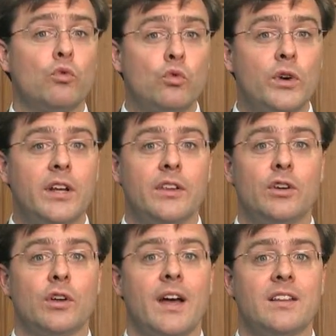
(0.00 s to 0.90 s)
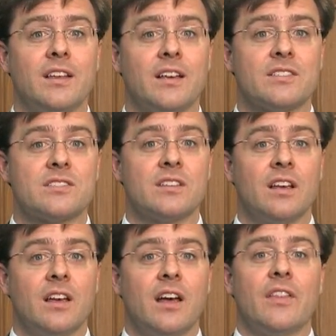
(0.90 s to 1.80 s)
really good ideas
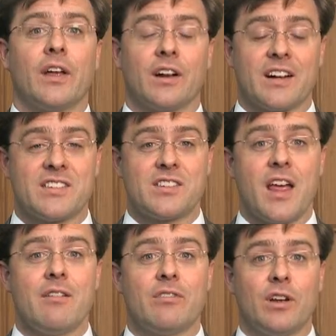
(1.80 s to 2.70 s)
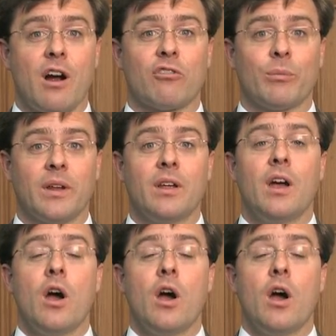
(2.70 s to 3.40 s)
that are going to save the government